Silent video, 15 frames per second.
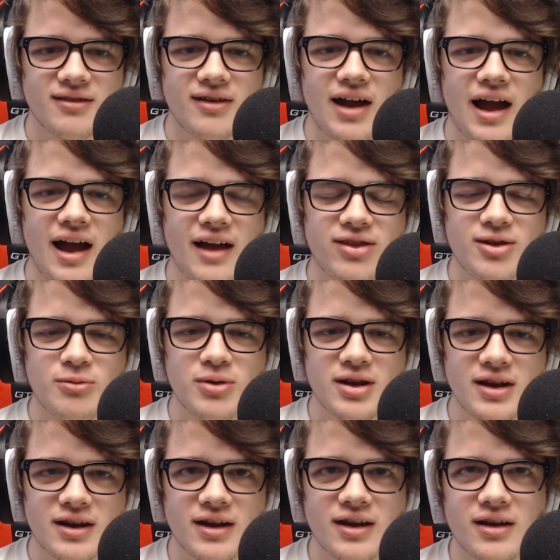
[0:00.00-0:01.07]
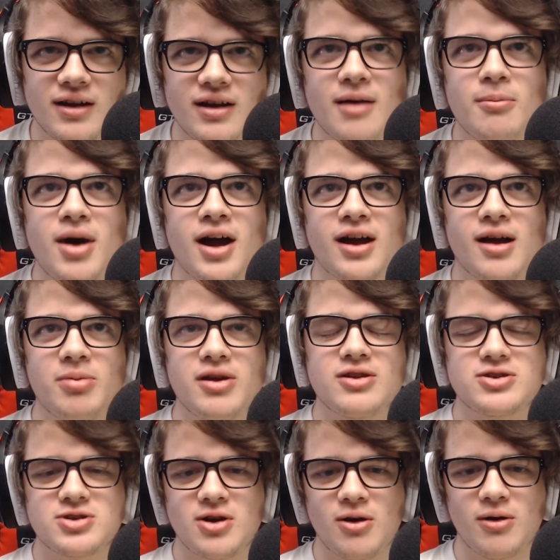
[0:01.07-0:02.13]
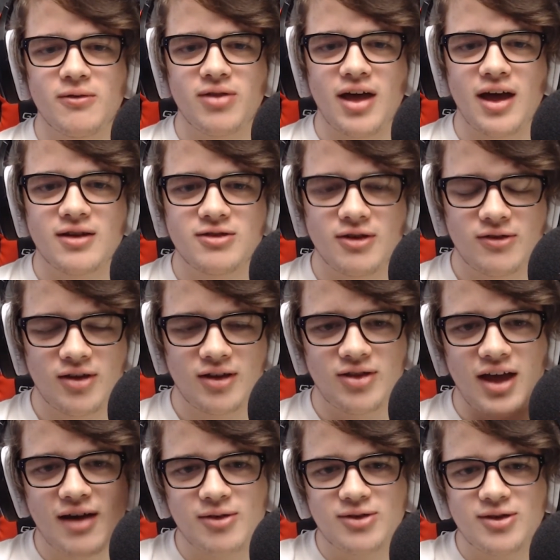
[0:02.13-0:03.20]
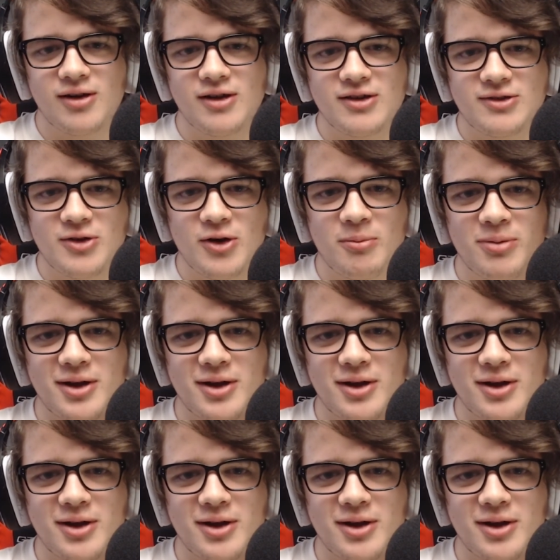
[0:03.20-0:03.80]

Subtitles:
I think we need a mock-up intro of that, just like the Avatar intro,